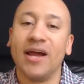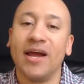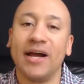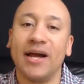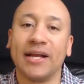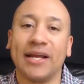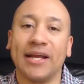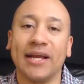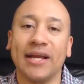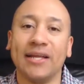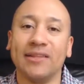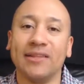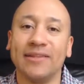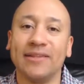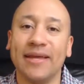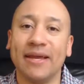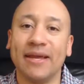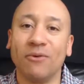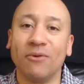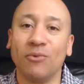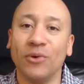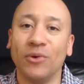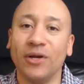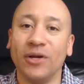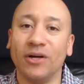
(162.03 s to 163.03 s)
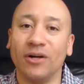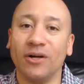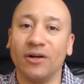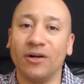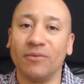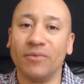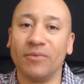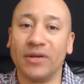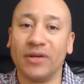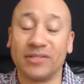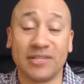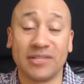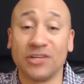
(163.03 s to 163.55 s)
Again, they
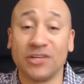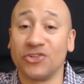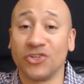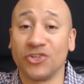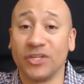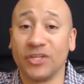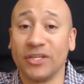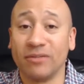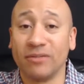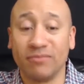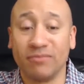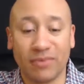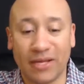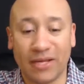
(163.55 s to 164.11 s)
will essentially,